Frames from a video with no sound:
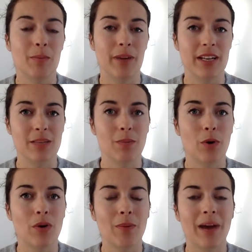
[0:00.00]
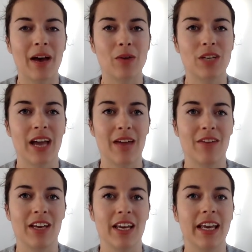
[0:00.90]
but it's more about
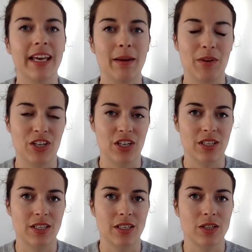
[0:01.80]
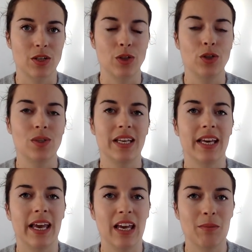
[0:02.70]
having images. So
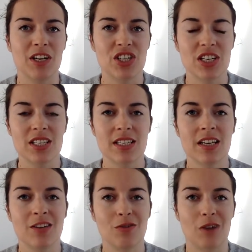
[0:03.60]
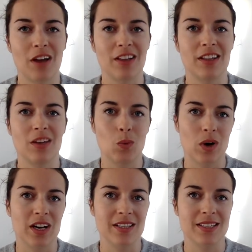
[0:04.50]
using images rather than
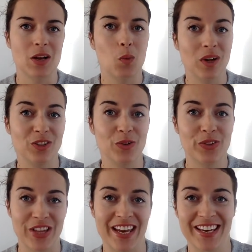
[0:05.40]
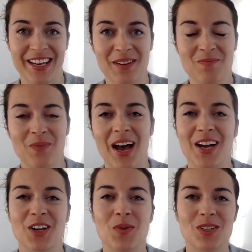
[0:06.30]
words when you think.
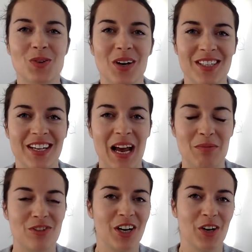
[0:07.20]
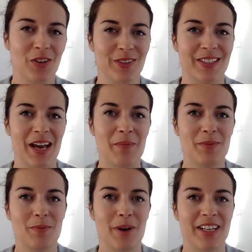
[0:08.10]
I know it's quite an abstract
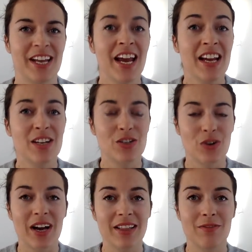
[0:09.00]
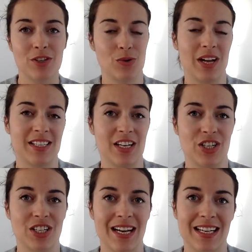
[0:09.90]
concept, but try the
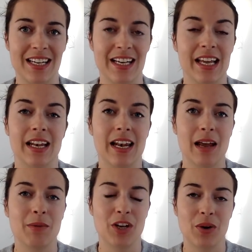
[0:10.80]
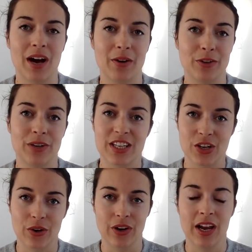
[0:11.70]
visualization technique and let me know how you get
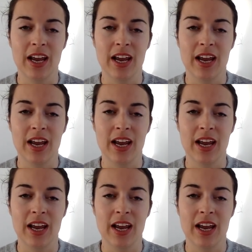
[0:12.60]
on.